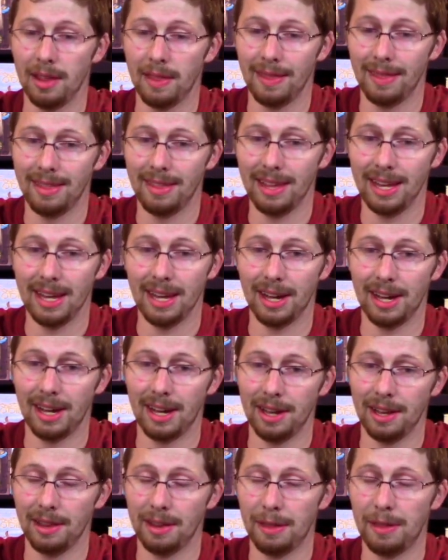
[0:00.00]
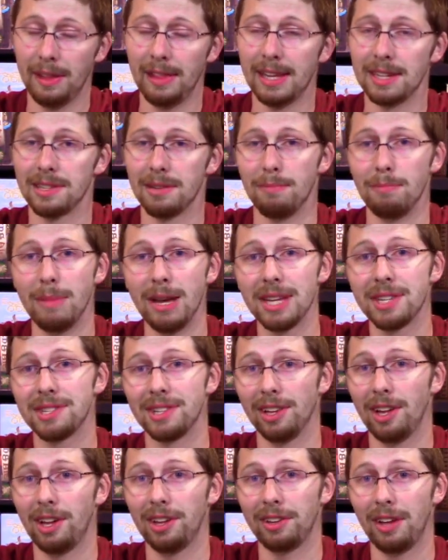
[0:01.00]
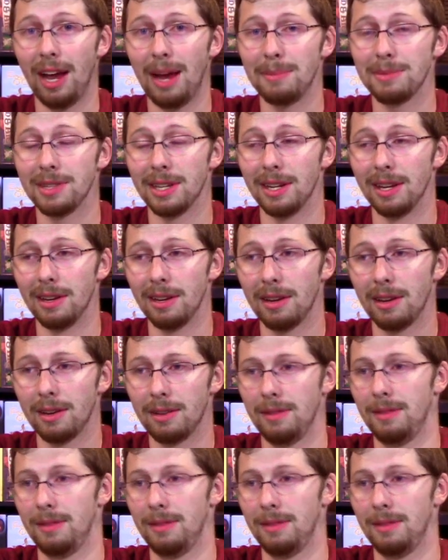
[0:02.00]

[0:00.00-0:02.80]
The thing that's missed a lot of times, and